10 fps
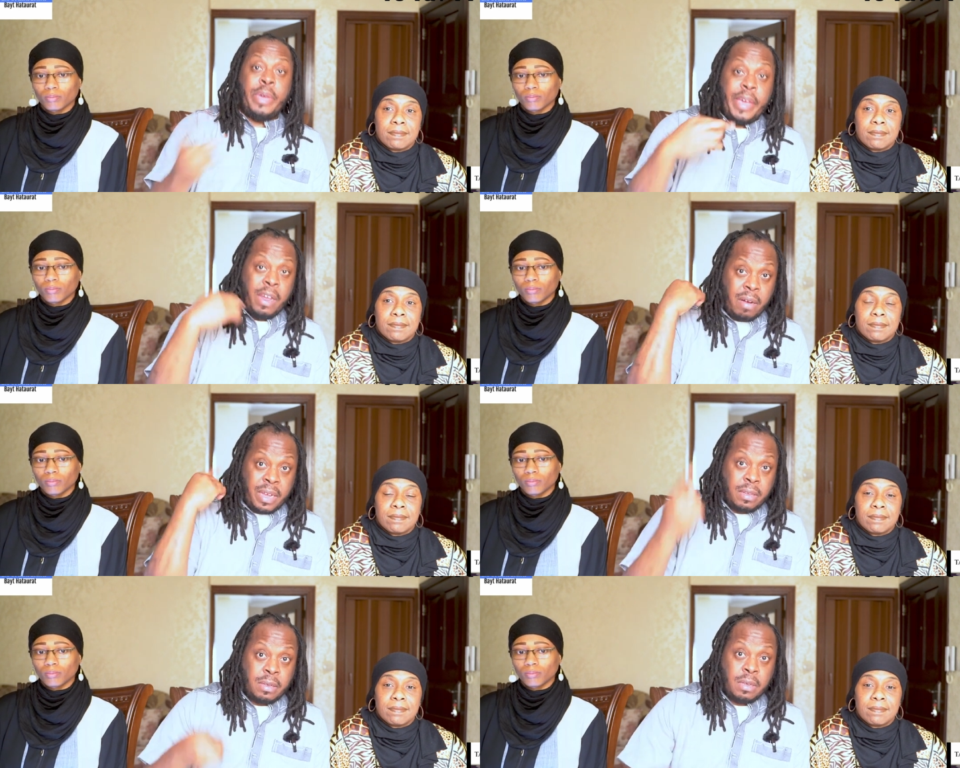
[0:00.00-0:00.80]
Speaker 1: hear
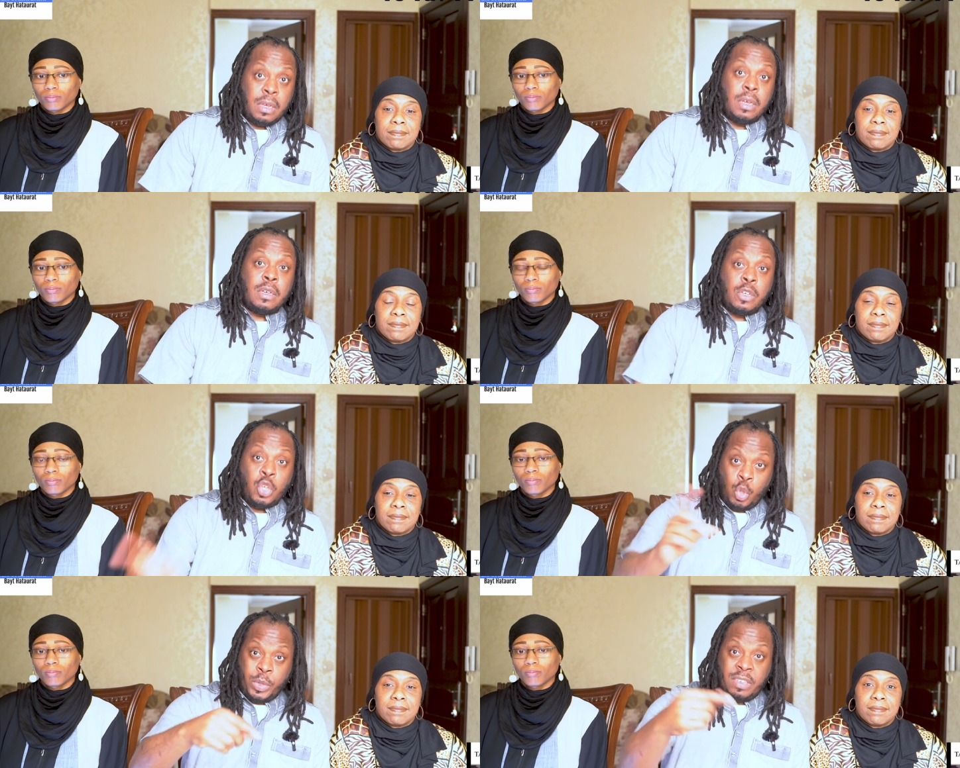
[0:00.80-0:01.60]
it,
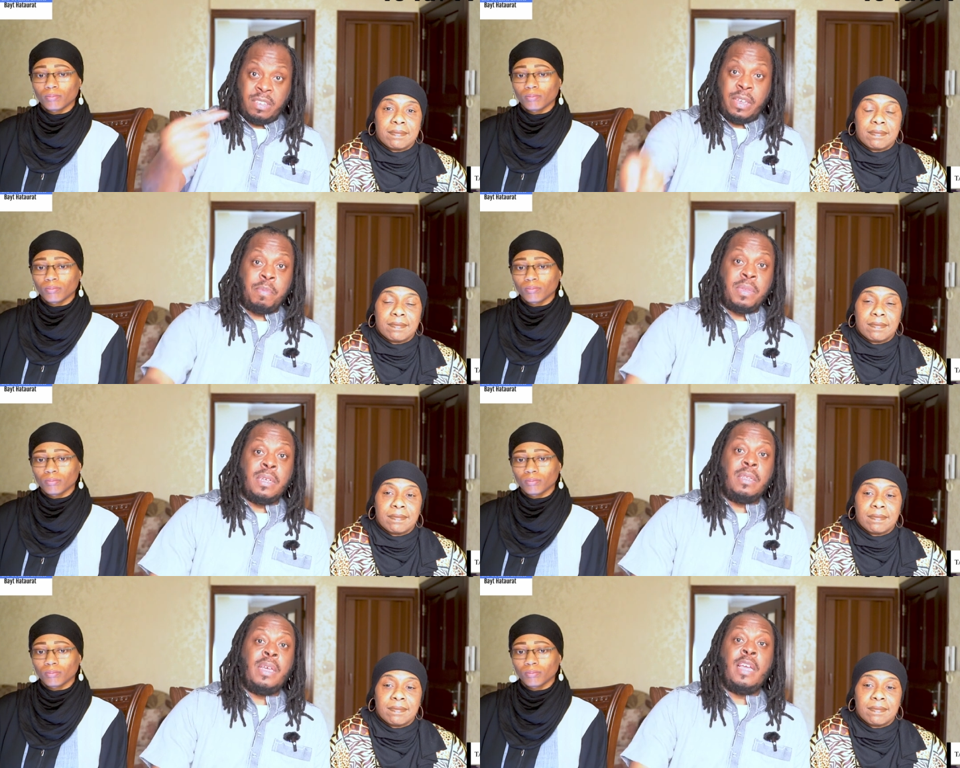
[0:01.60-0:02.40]
you accept
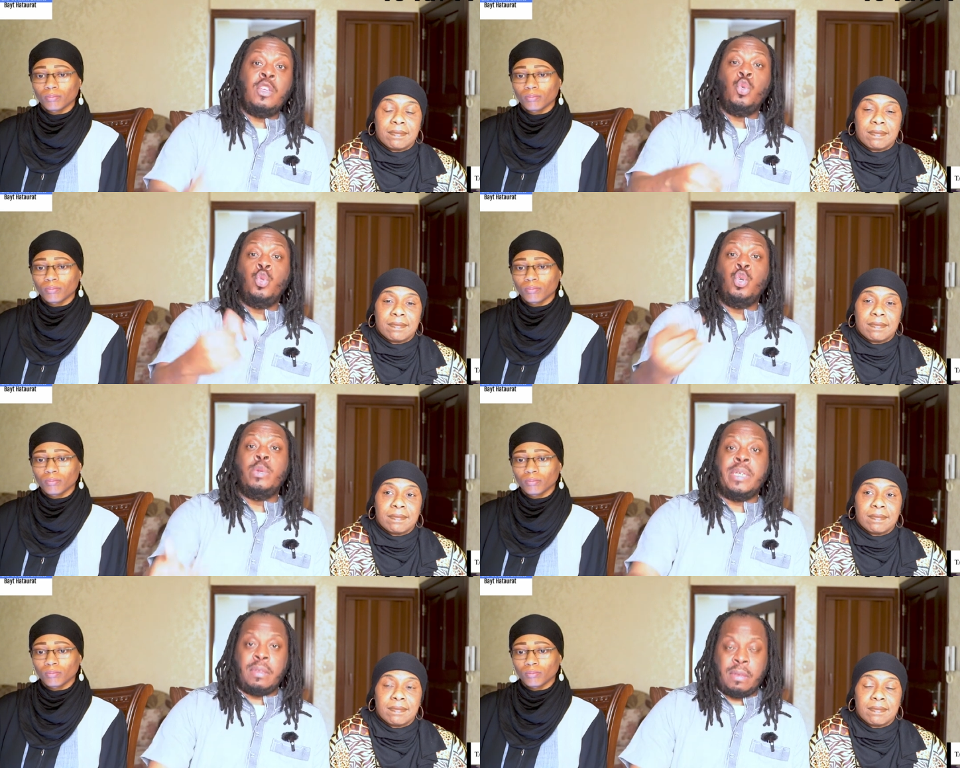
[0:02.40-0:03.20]
it, and you
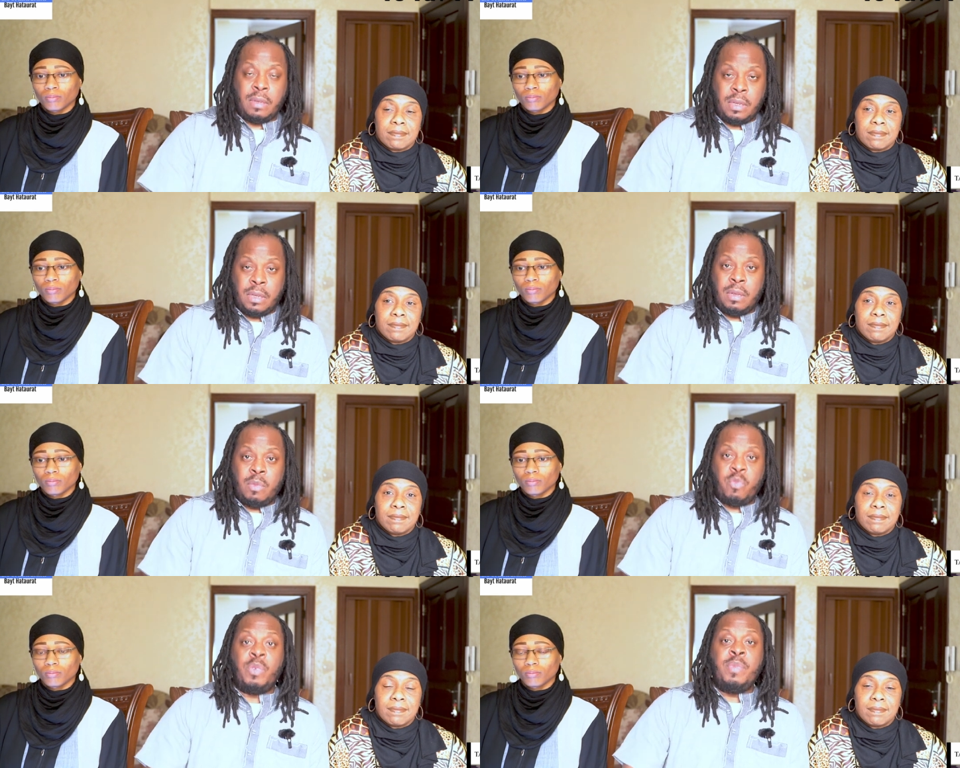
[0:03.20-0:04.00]
do it
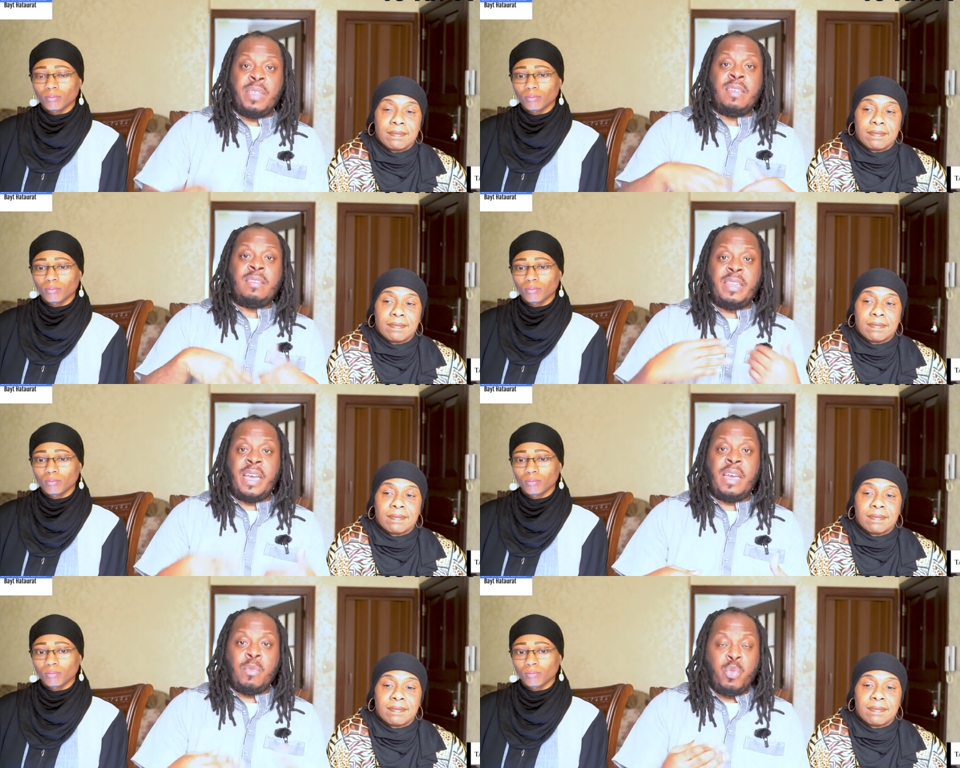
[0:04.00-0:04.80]
from this
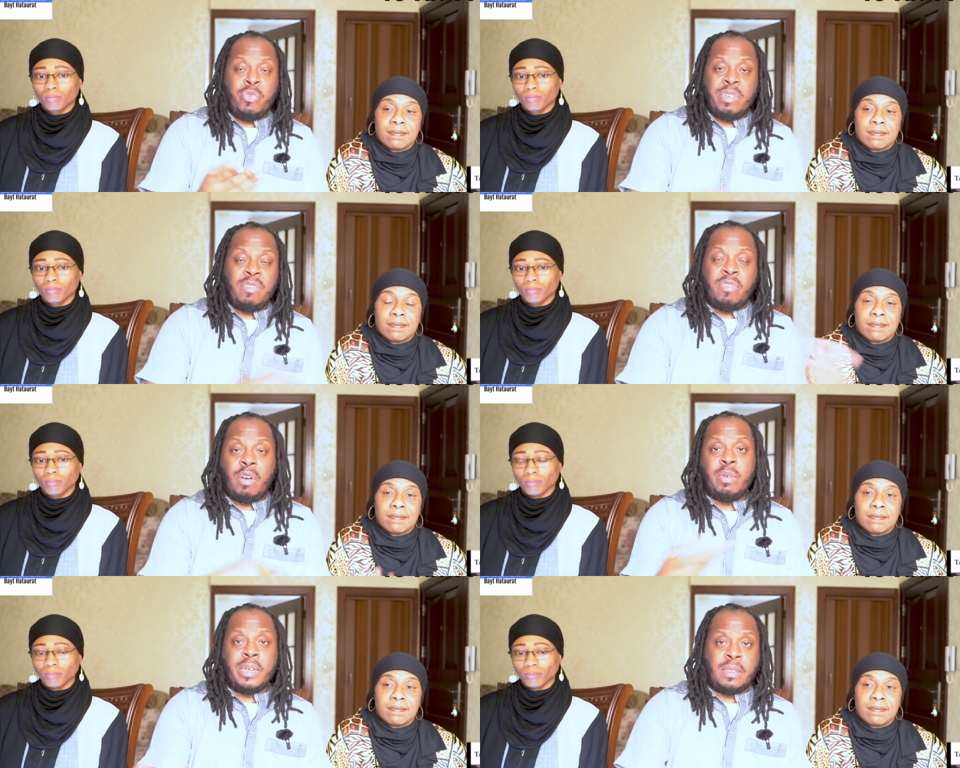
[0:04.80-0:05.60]
day moving
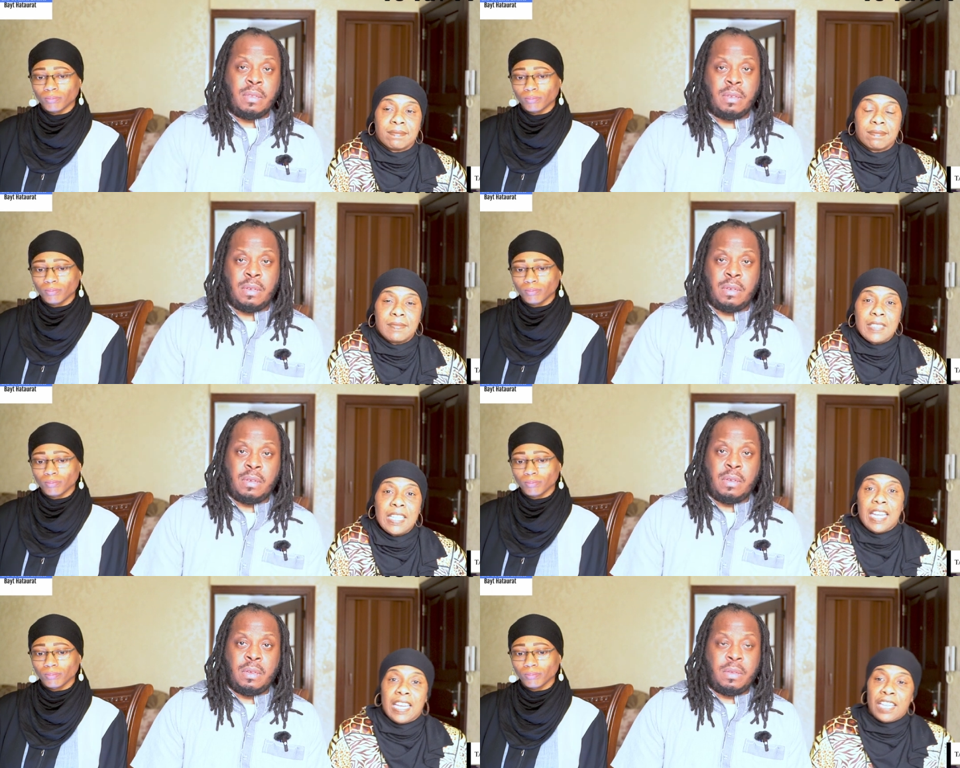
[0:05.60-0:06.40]
Speaker 2: forward.
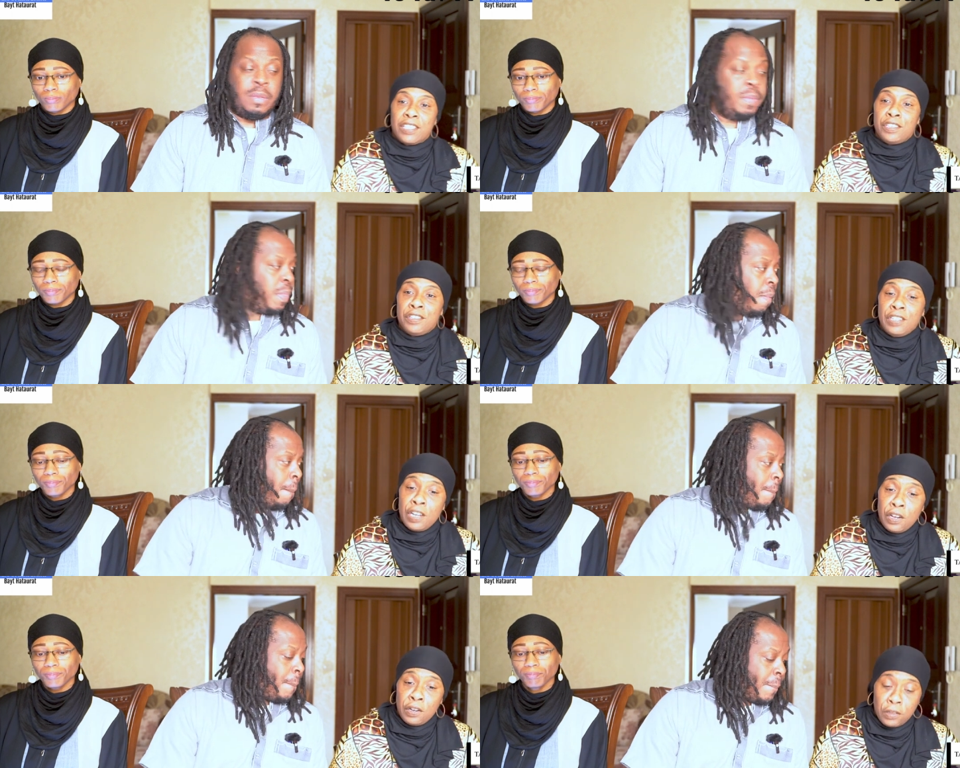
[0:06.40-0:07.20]
And you
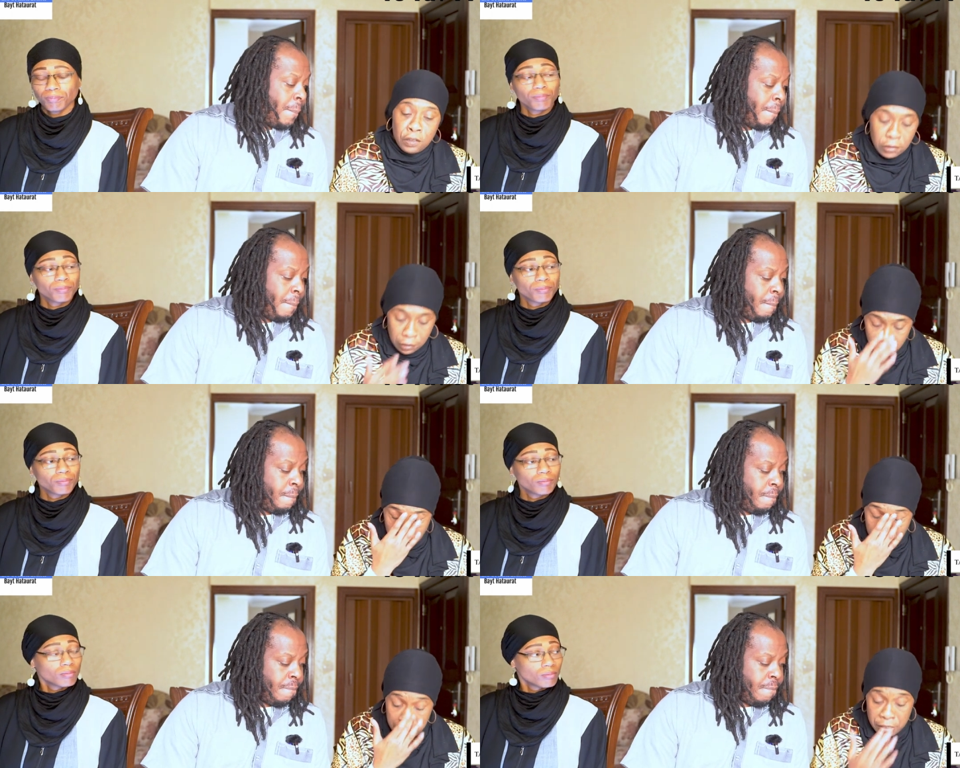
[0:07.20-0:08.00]
know,
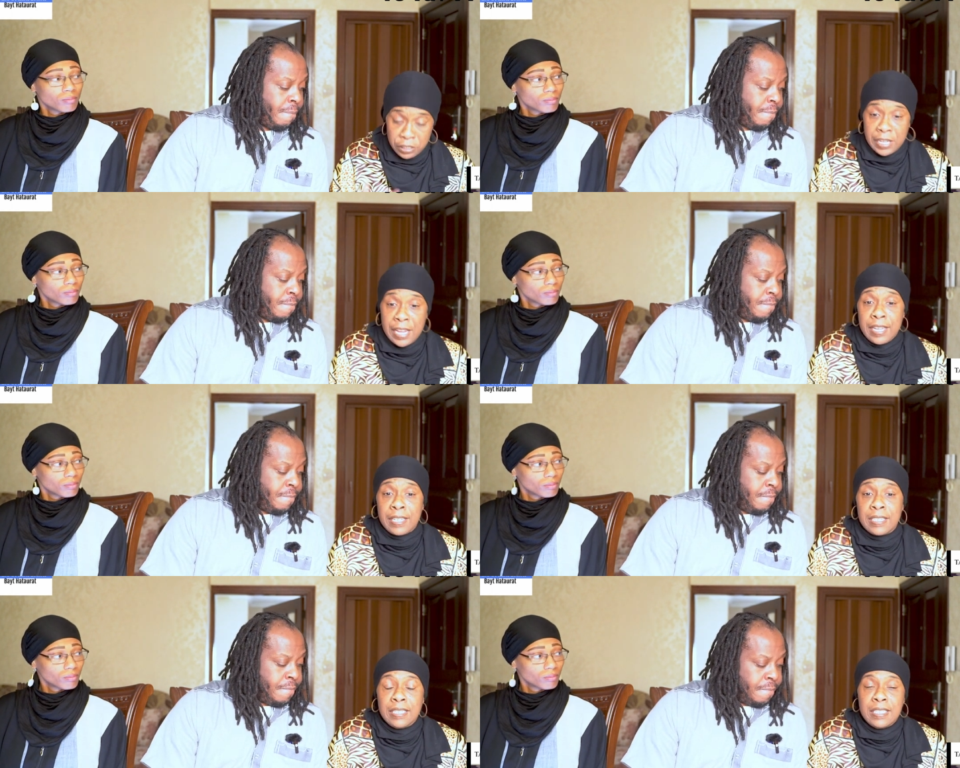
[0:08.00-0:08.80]
Rabbi
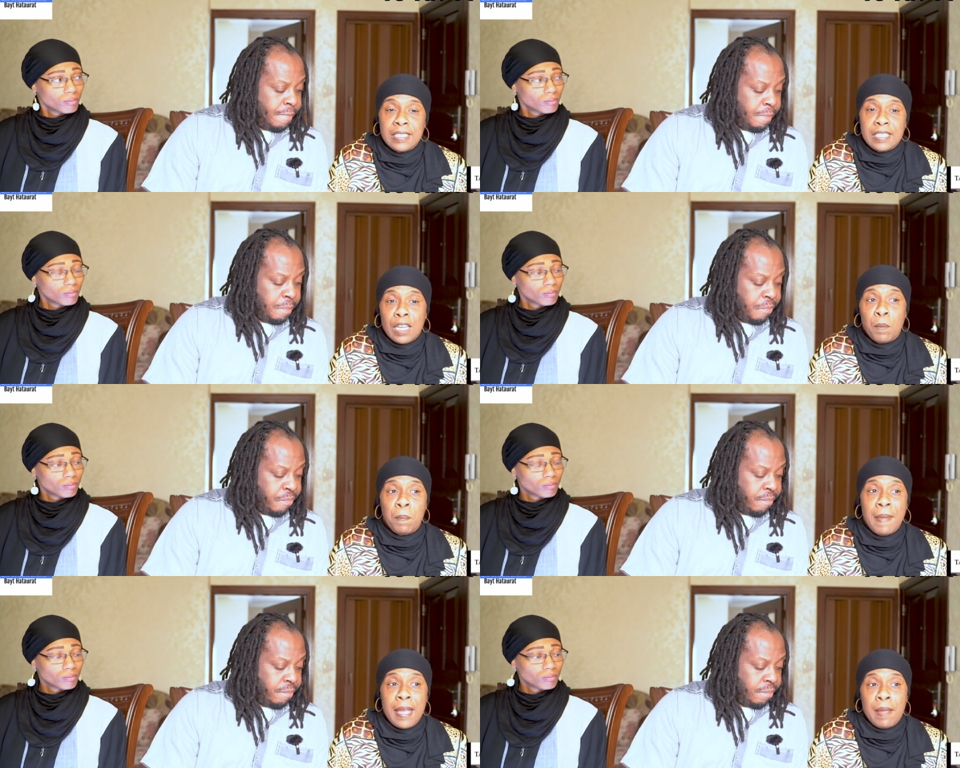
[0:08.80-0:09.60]
Sheikh,
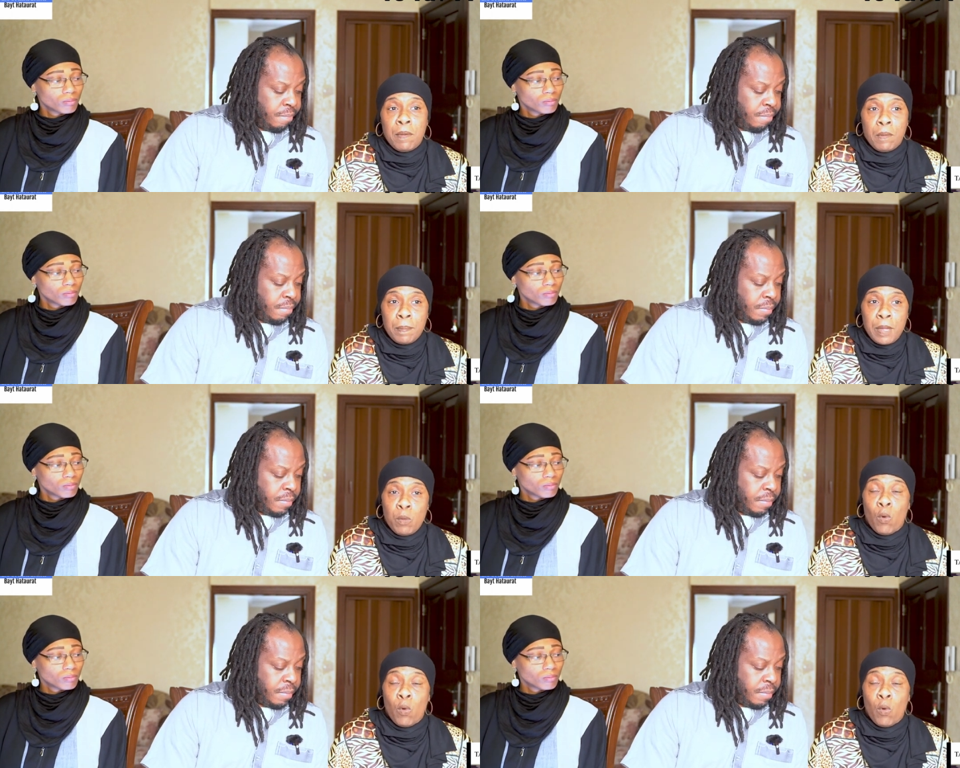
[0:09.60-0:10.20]
some may be